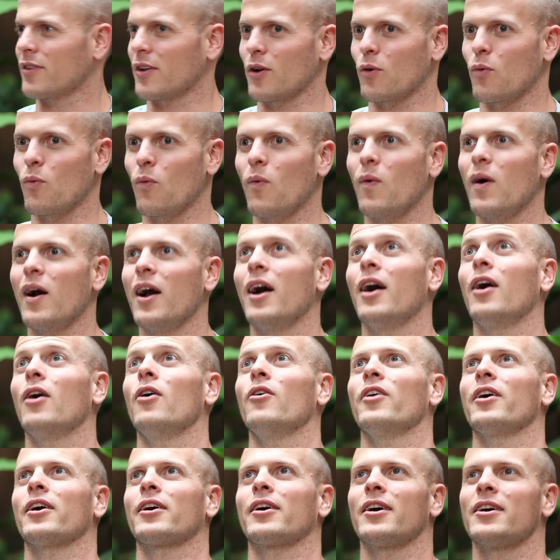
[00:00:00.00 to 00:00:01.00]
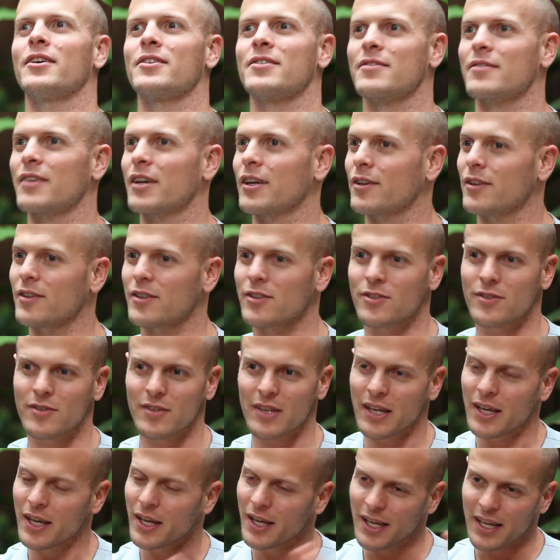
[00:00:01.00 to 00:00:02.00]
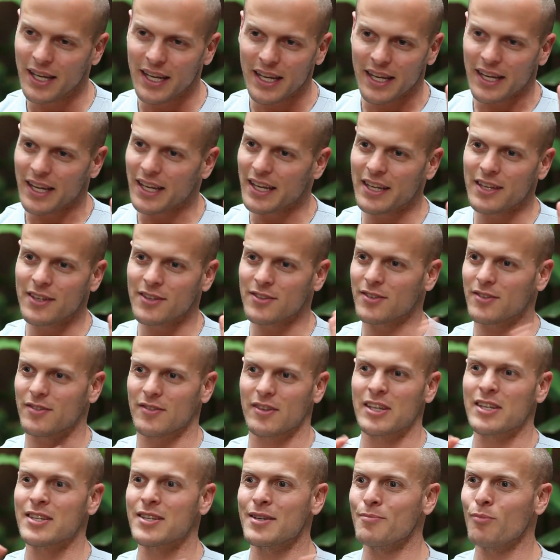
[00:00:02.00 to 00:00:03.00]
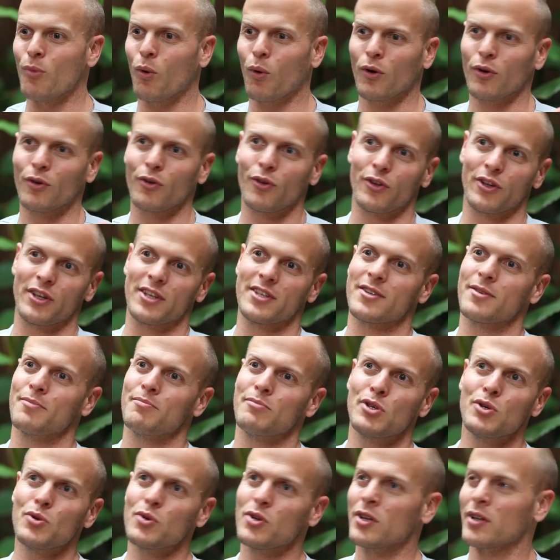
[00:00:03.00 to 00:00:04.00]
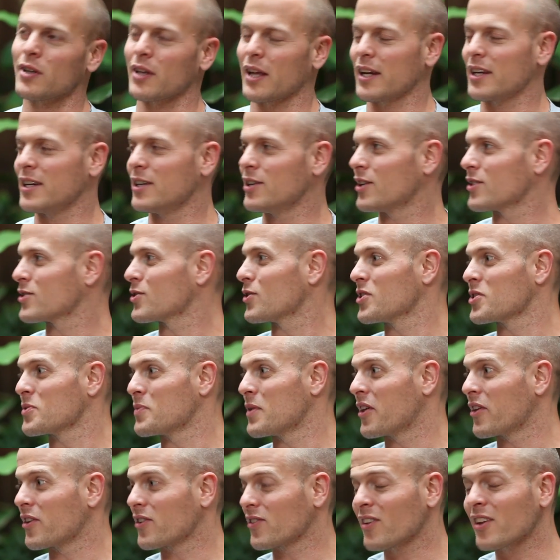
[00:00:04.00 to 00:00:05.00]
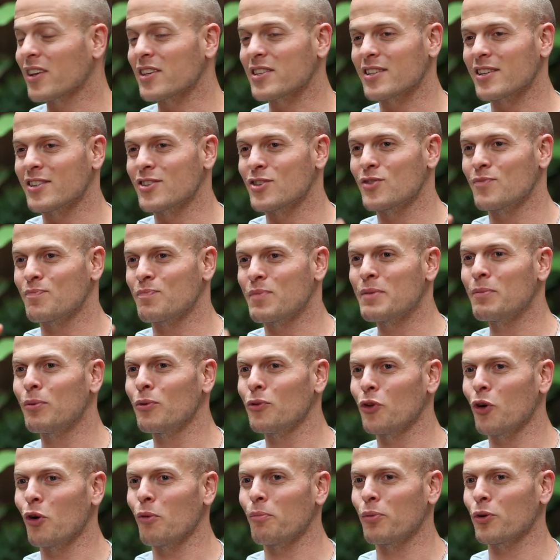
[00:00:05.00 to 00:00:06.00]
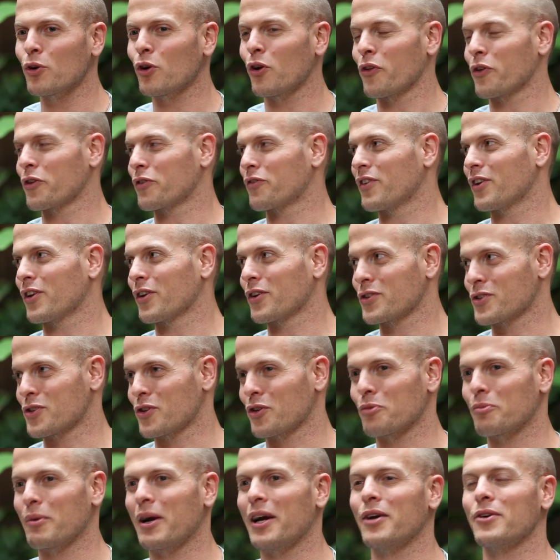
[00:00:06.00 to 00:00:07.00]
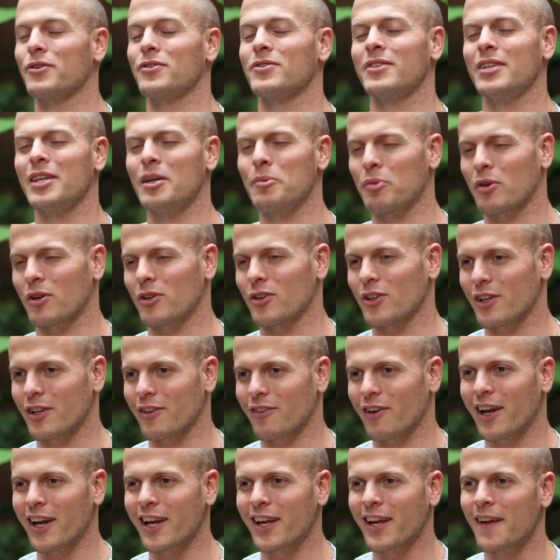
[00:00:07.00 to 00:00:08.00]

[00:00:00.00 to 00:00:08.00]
like, wow, that guy's like, he's immortal, he's a mutant, like he does all these amazing things, because people don't put all their failures in their bios typically, right?